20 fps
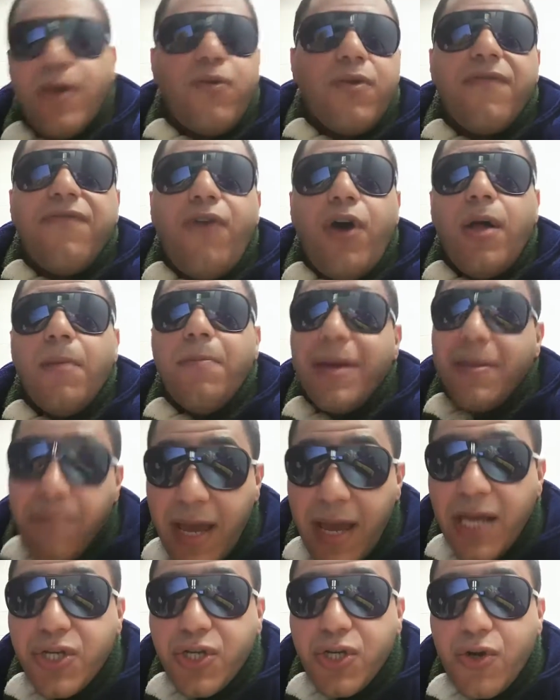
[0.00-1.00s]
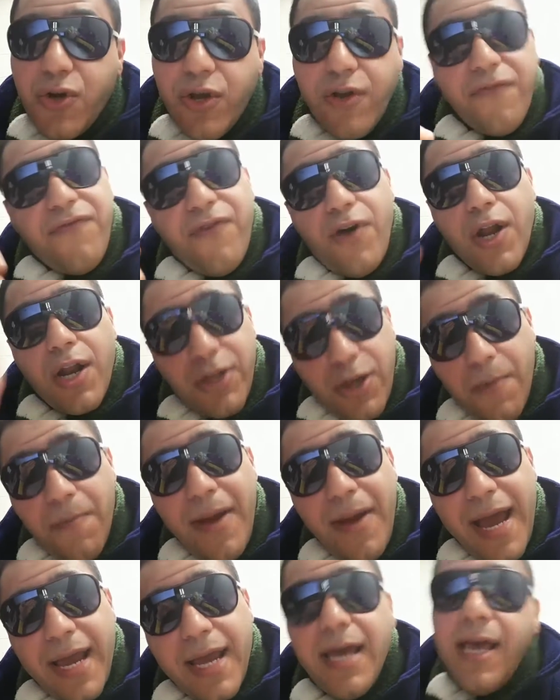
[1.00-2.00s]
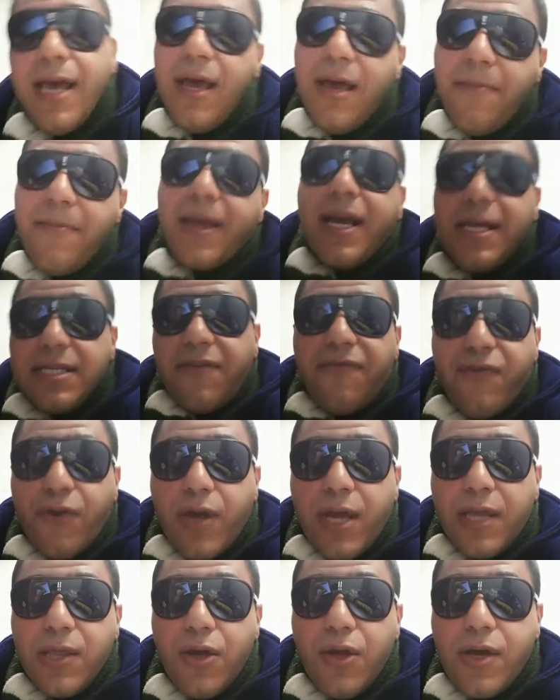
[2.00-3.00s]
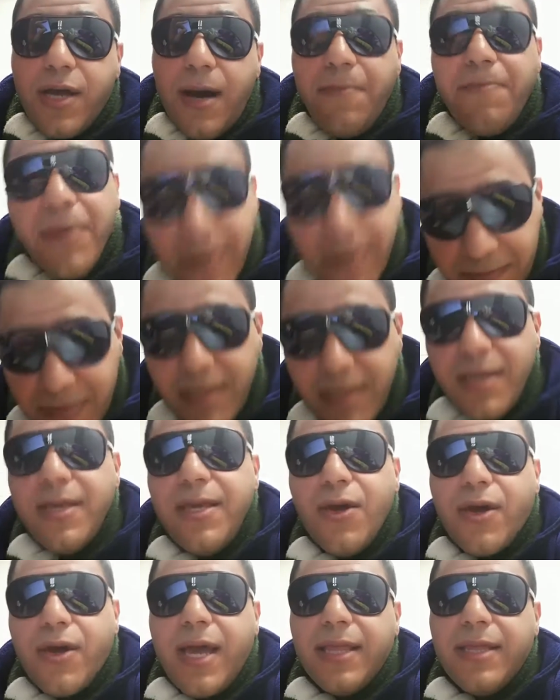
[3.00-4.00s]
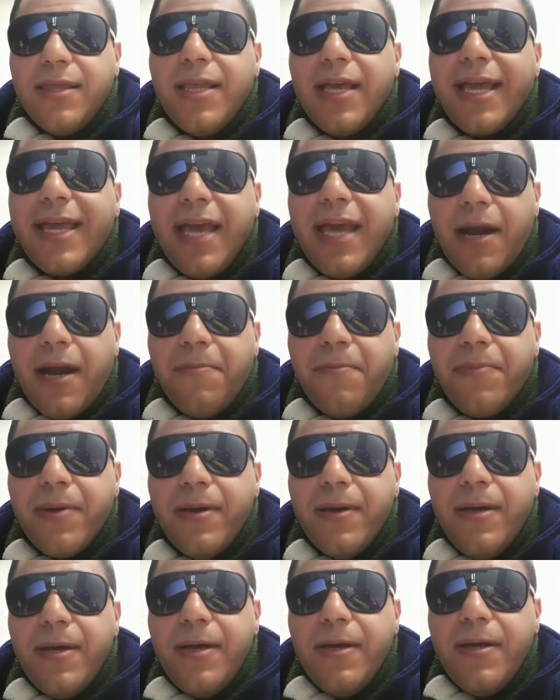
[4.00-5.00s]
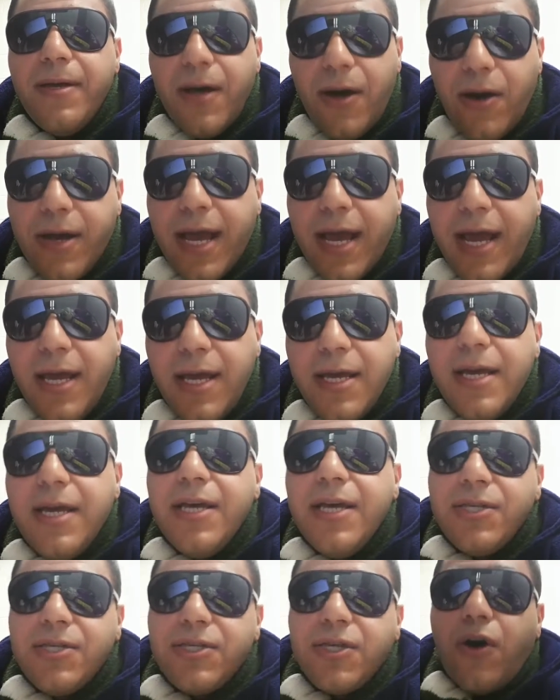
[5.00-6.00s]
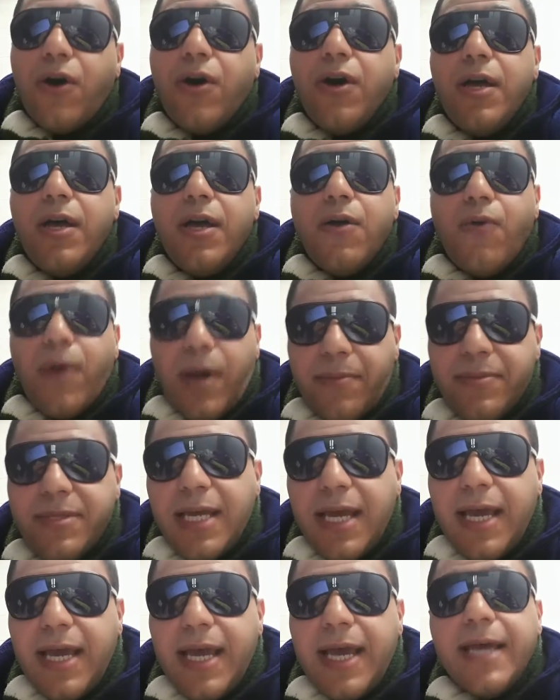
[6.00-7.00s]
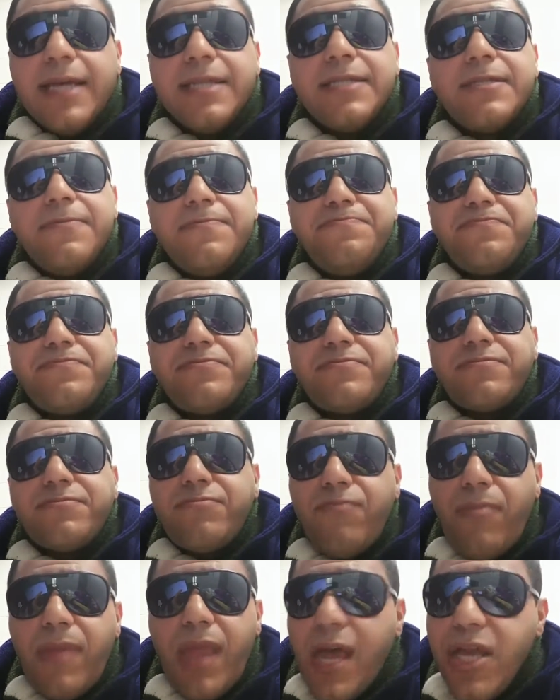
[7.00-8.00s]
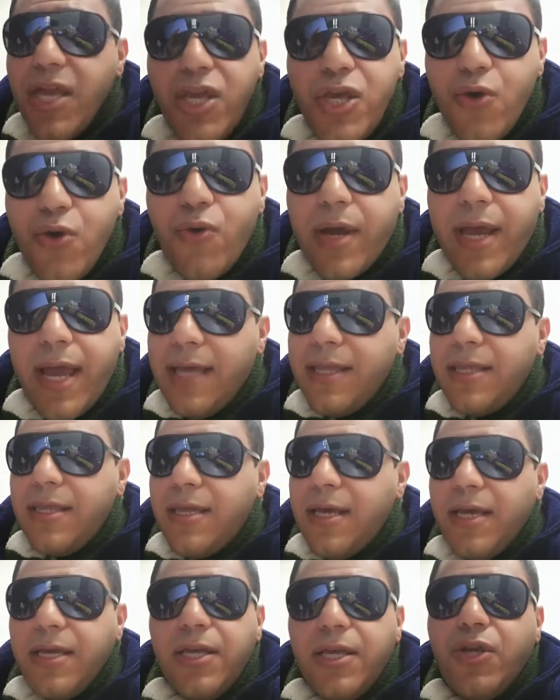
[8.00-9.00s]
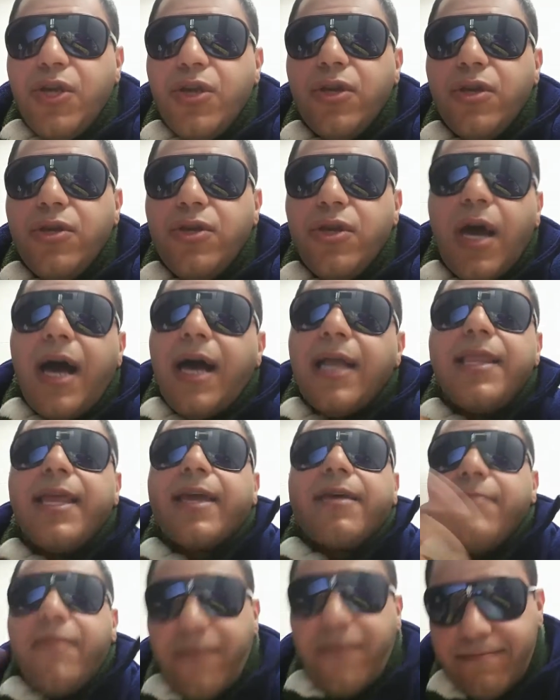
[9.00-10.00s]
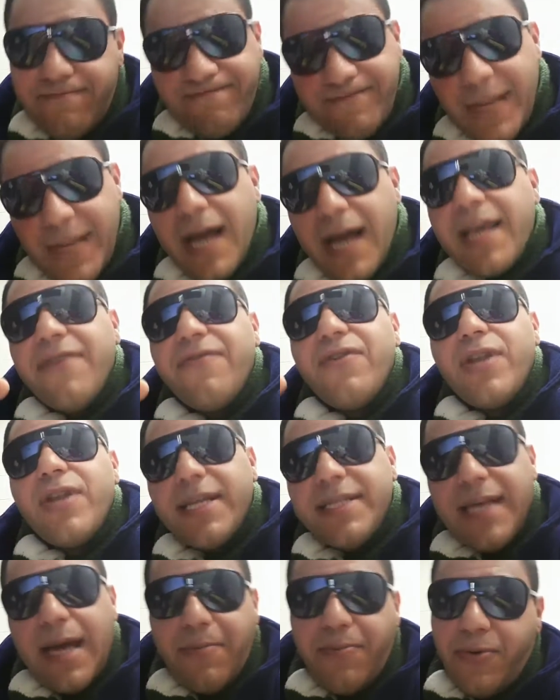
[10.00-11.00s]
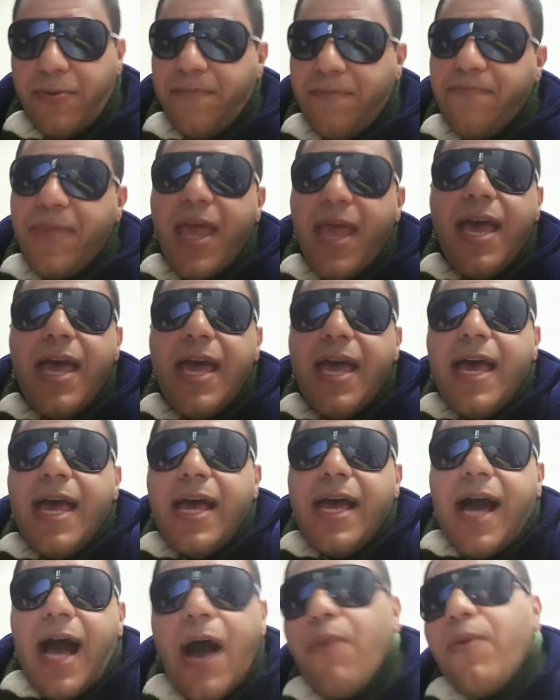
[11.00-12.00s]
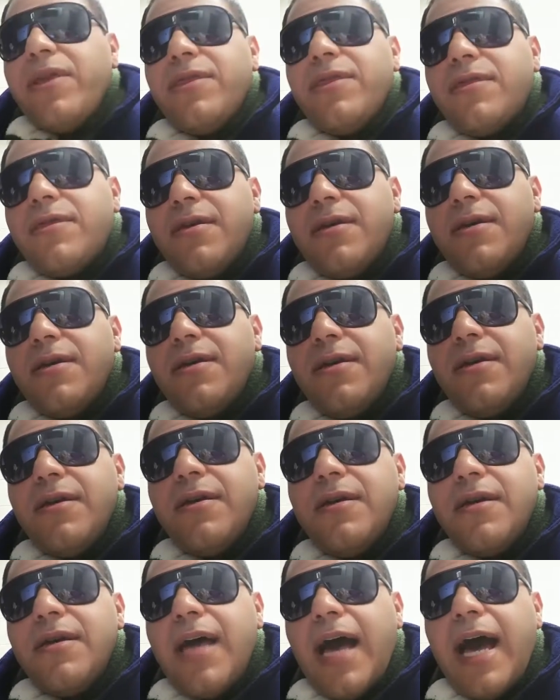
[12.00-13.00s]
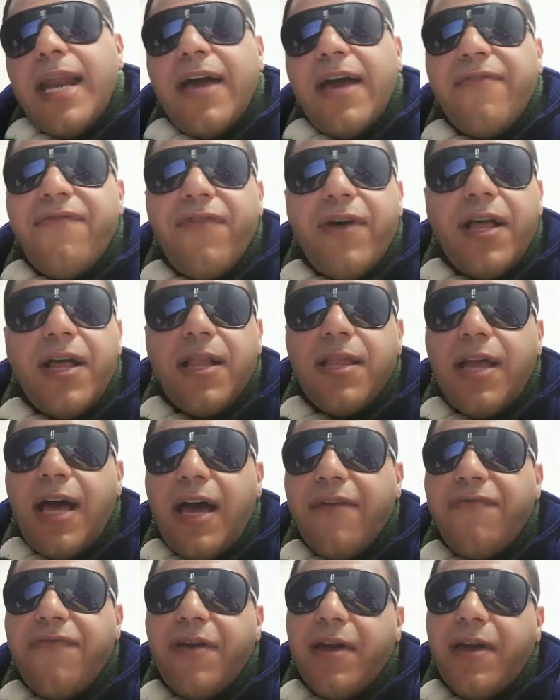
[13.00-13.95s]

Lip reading: You will fall, but make sure you fall on your back, because if you can look up, you can get up. Okay, so what I'm saying is, you can like, I'll give you an example. I went and I fell